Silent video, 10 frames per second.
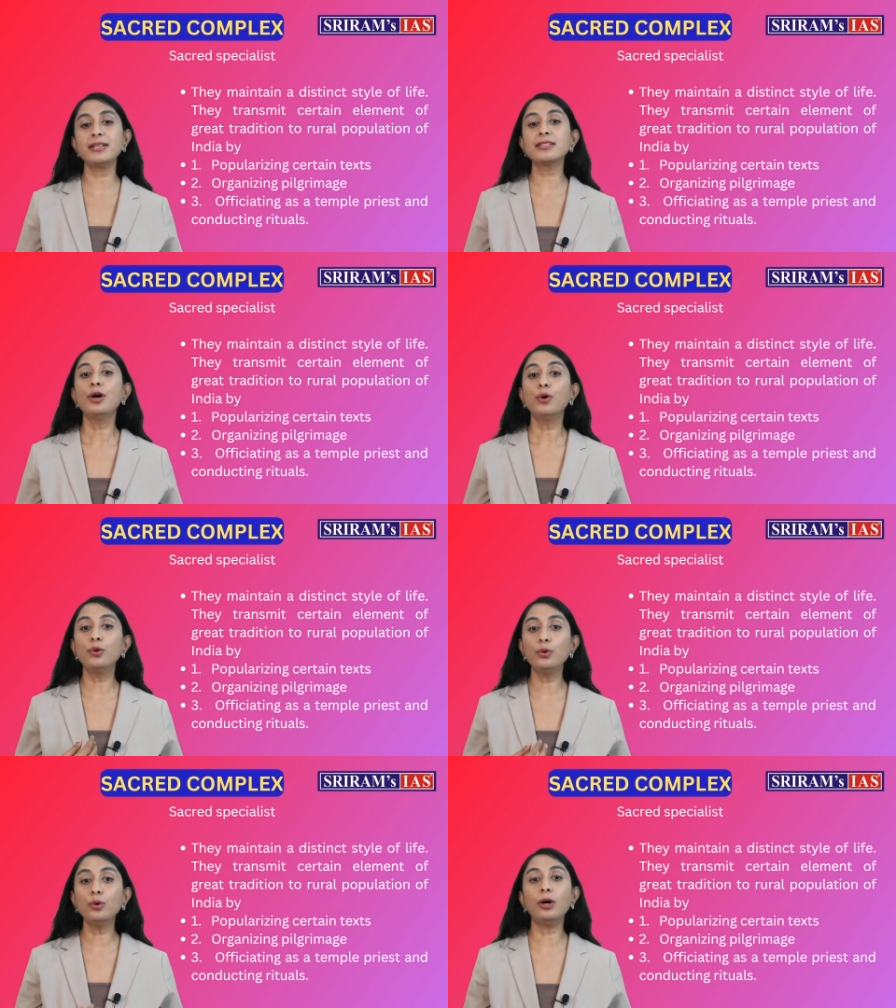
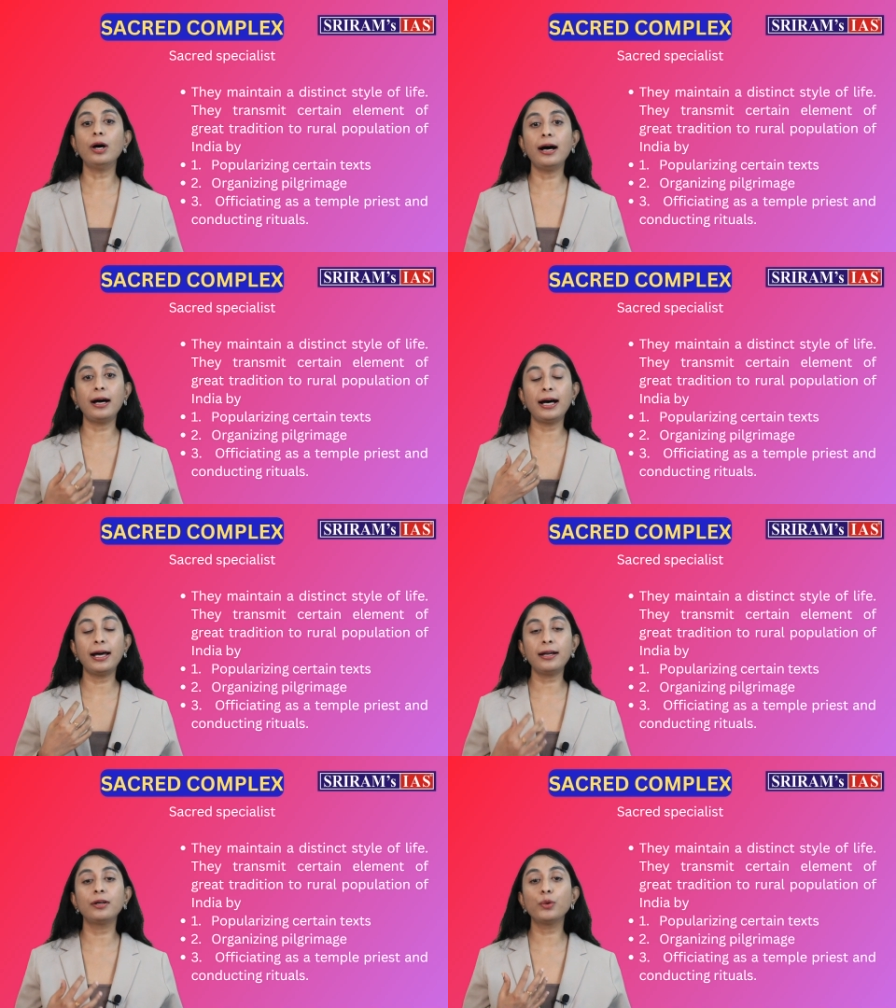who are
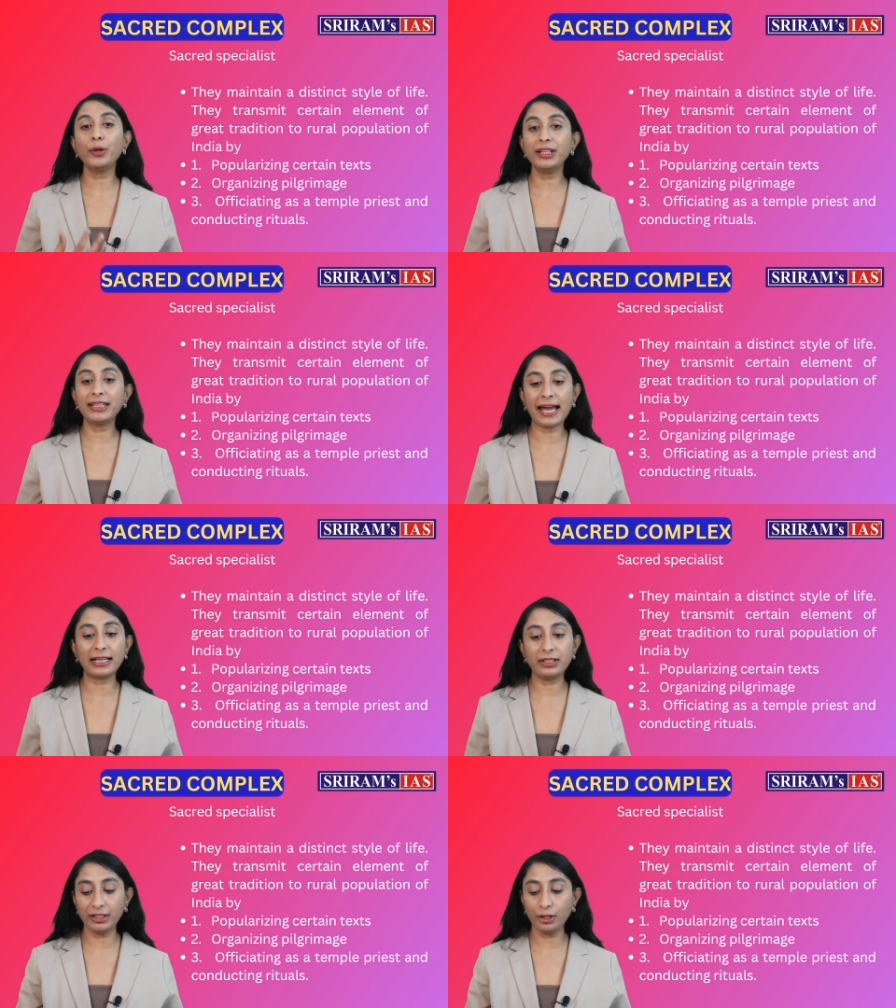doing the
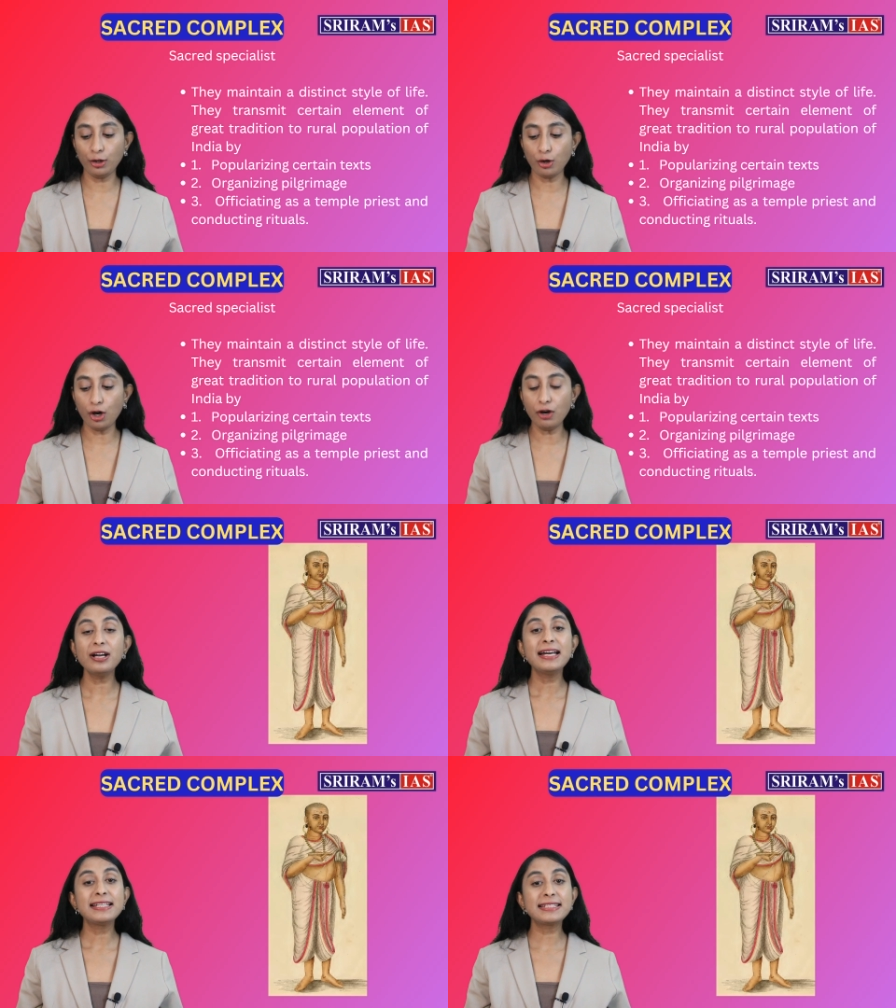activity of
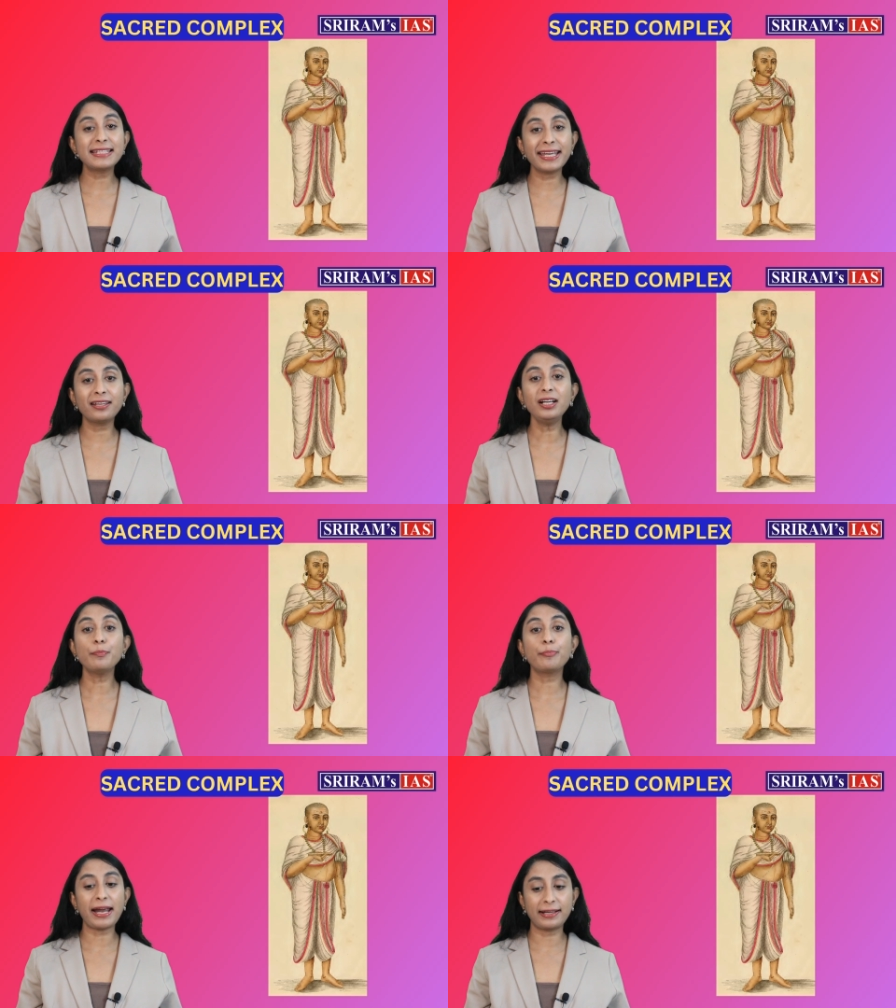sacred
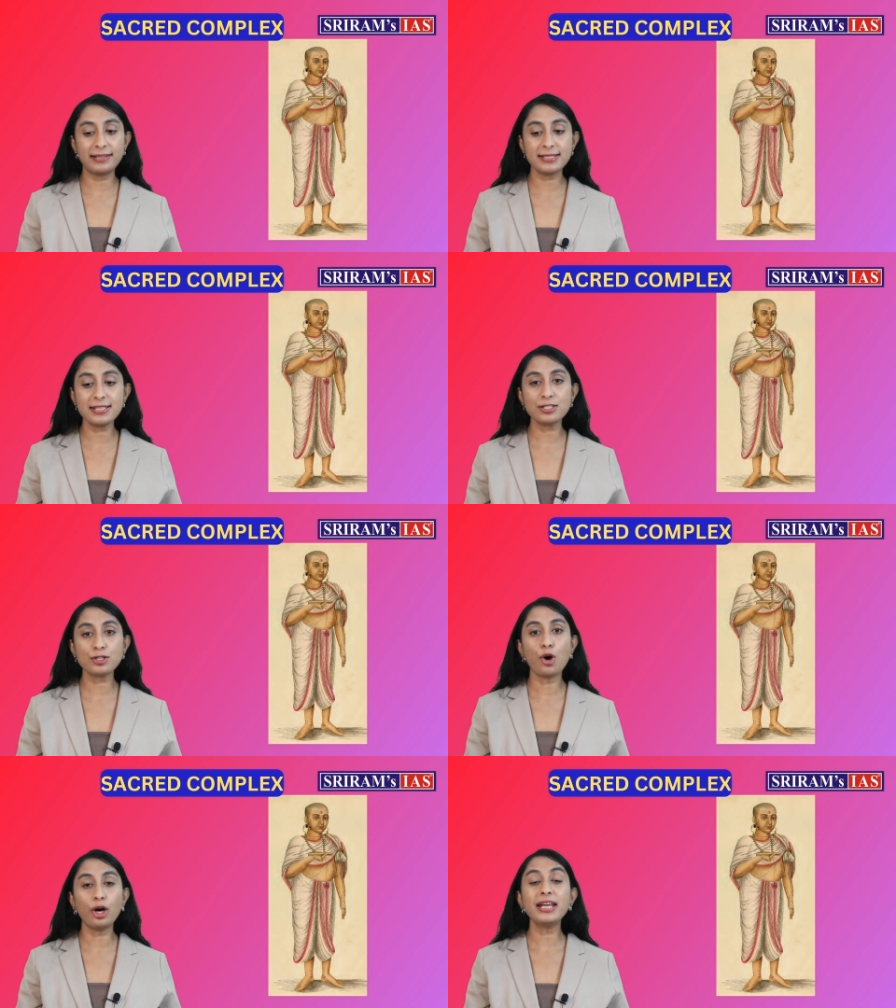practices or
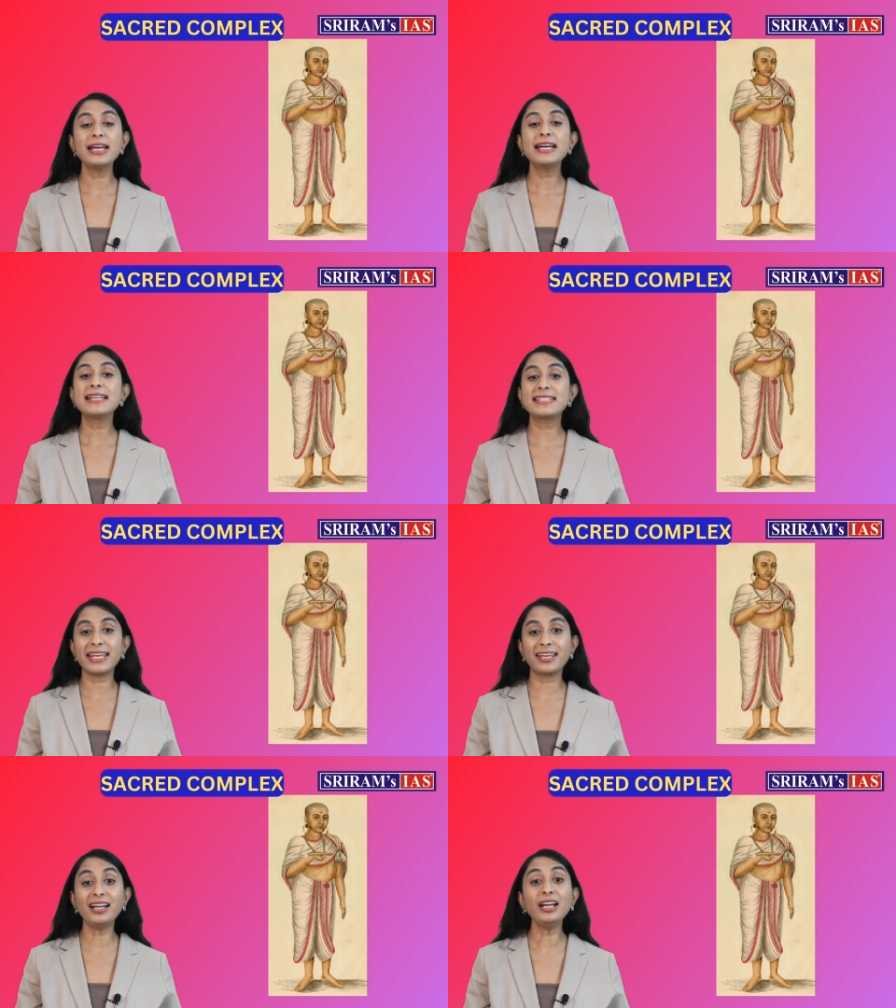sacred
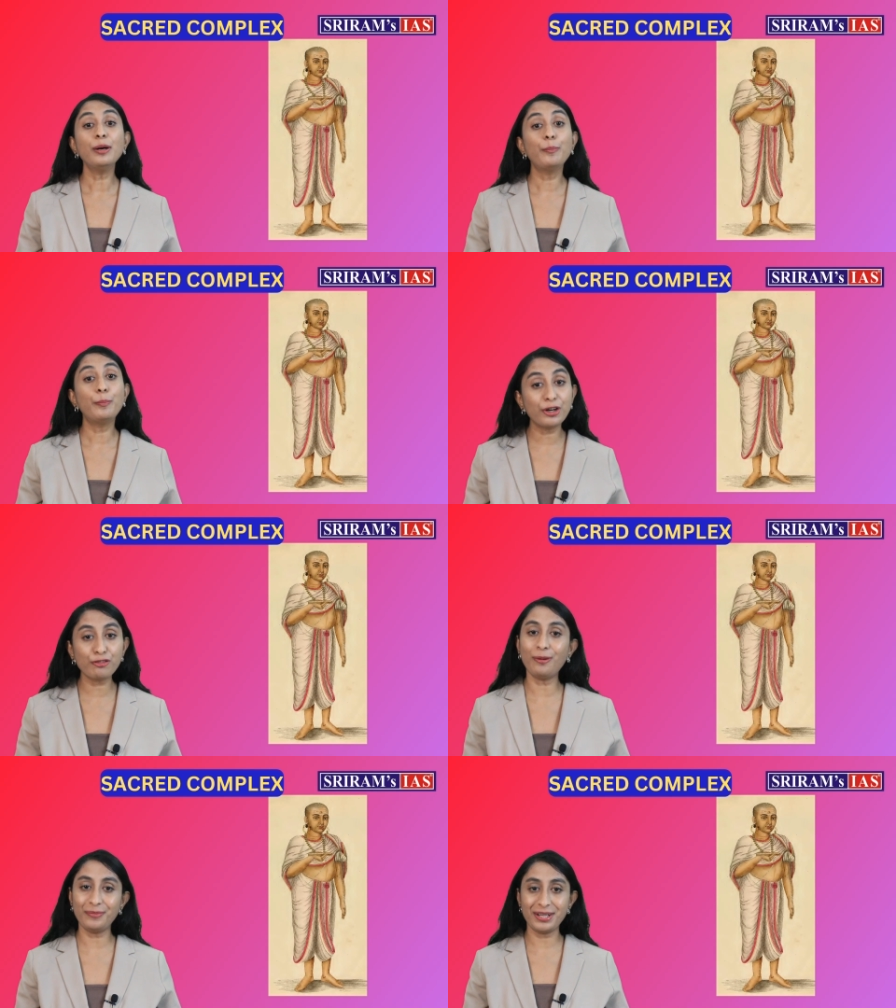
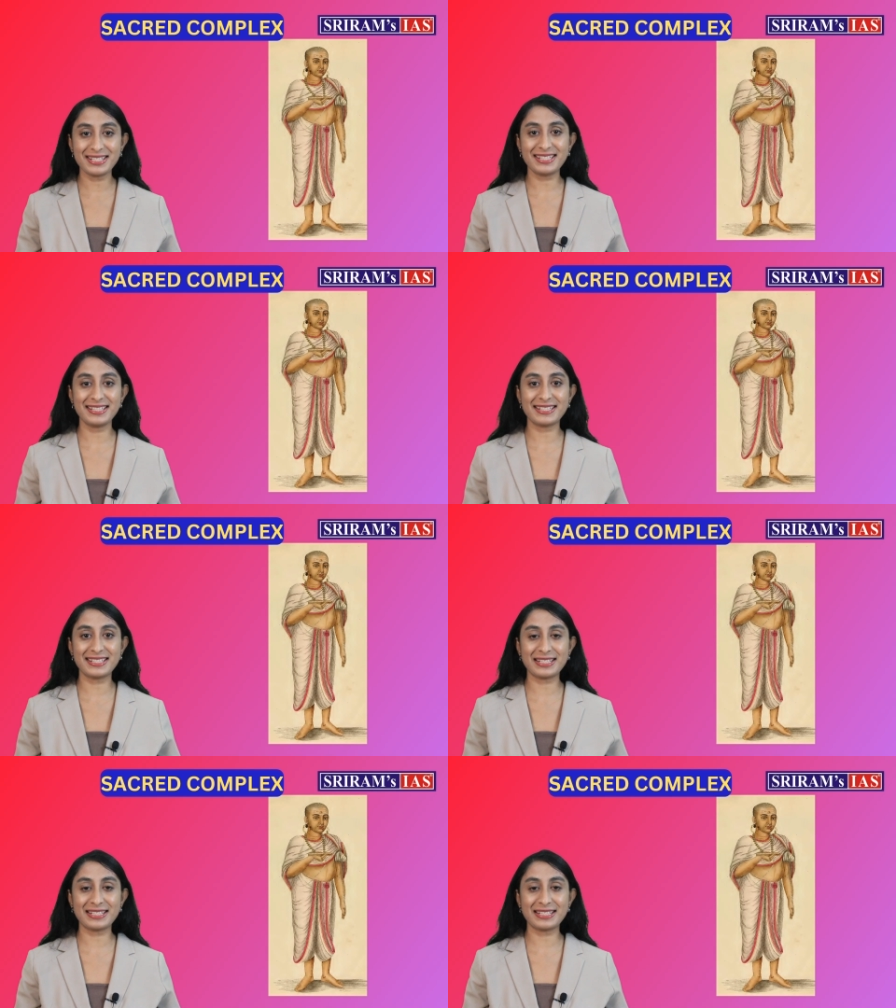performances.